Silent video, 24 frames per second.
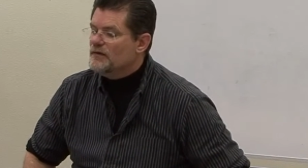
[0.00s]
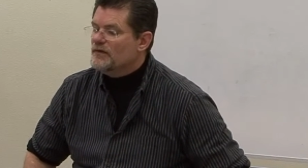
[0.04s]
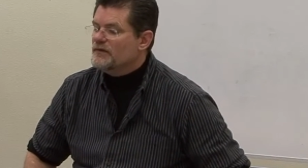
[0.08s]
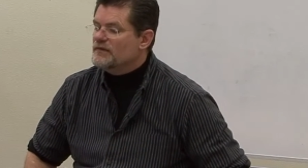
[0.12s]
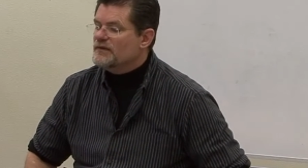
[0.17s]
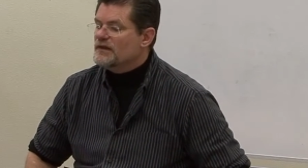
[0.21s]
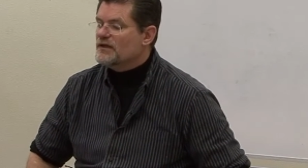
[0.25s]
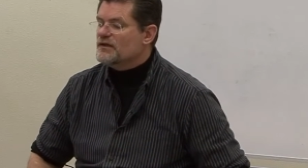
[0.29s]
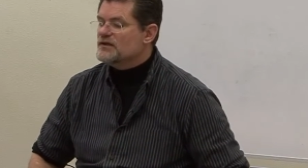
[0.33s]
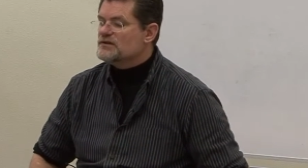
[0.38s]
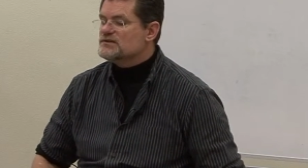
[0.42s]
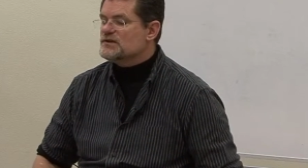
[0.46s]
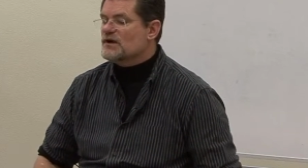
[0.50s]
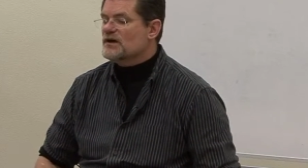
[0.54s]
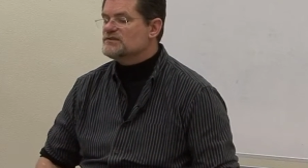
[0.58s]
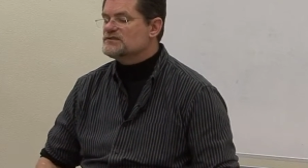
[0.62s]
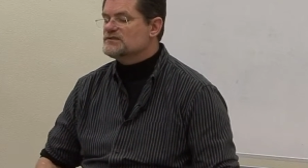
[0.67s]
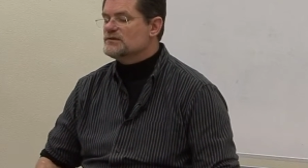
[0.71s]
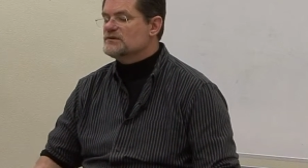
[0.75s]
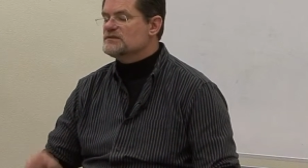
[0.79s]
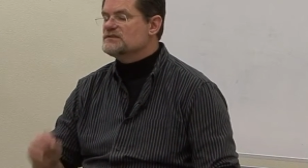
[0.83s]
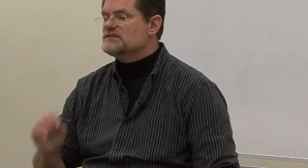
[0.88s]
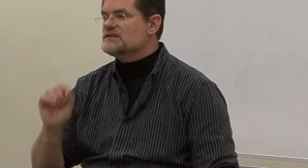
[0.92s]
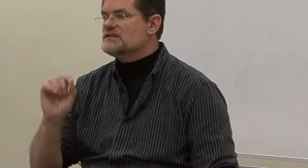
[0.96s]
Now, there's
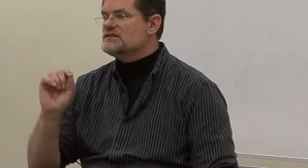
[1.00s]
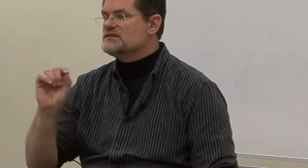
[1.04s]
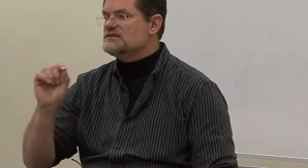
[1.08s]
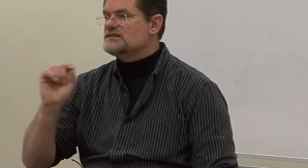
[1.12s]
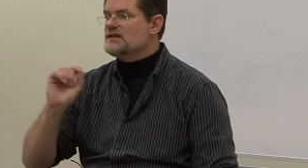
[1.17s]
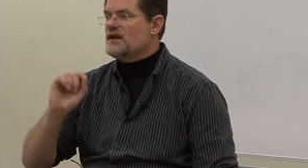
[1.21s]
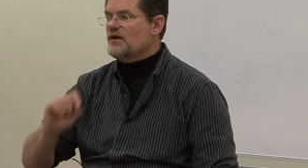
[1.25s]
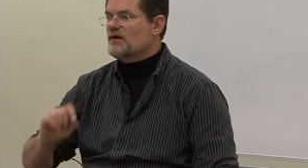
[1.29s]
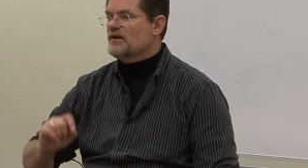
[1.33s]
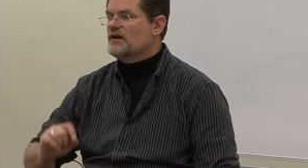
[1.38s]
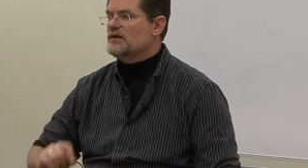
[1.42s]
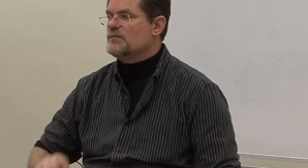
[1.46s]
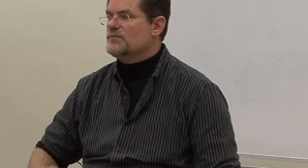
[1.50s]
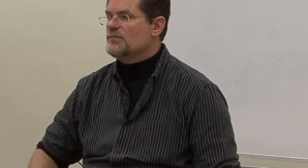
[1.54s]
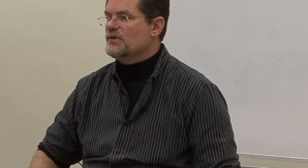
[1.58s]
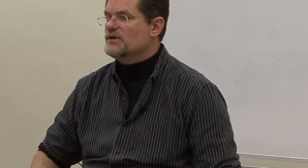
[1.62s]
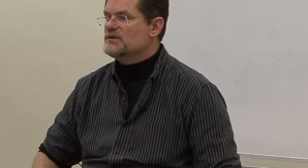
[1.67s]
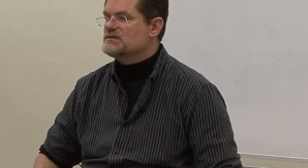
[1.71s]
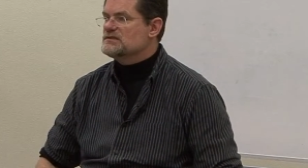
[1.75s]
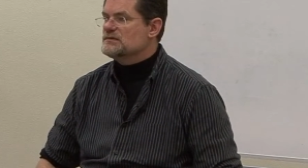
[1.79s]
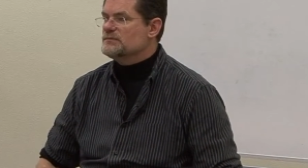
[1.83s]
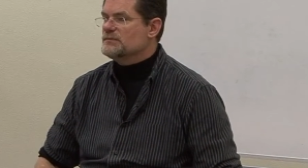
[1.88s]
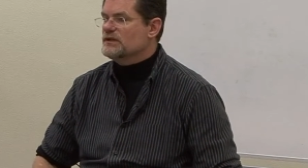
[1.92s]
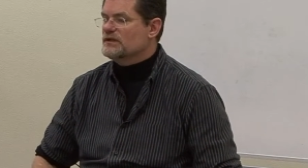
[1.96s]
also a sincerity
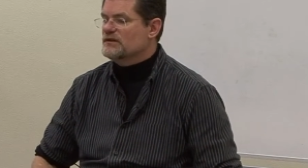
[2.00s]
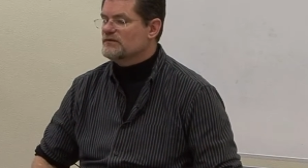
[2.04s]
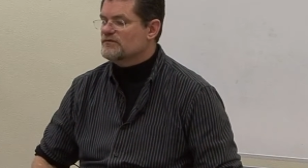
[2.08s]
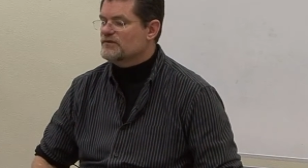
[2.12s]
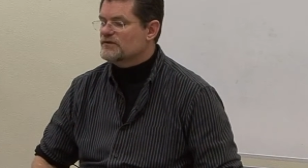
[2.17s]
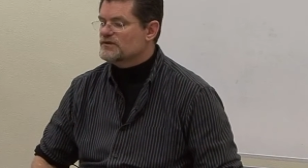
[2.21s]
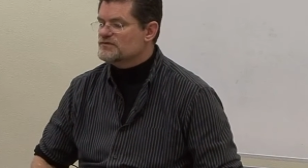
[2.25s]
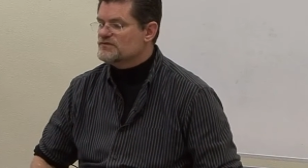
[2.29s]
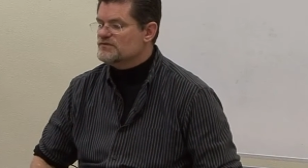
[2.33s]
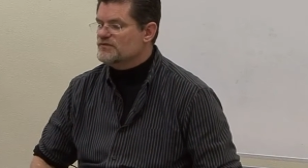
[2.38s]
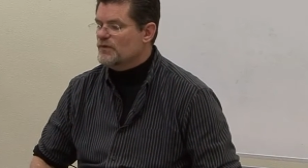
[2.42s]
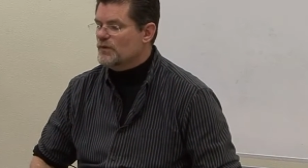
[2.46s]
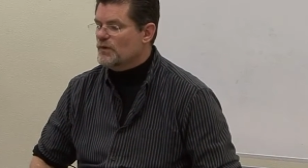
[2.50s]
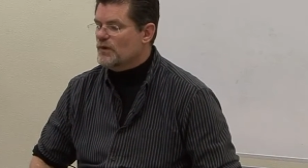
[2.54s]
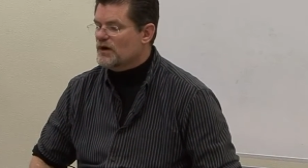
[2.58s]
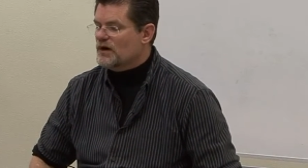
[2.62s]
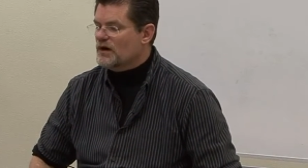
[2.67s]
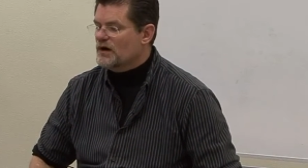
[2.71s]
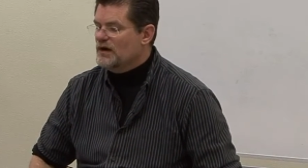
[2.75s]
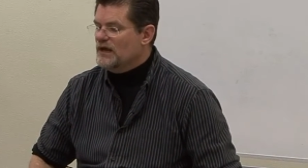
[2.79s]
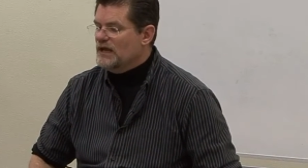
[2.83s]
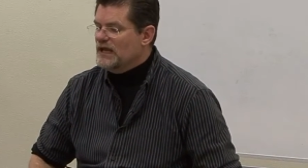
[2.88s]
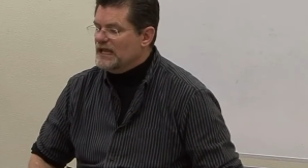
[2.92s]
principle in verse 4.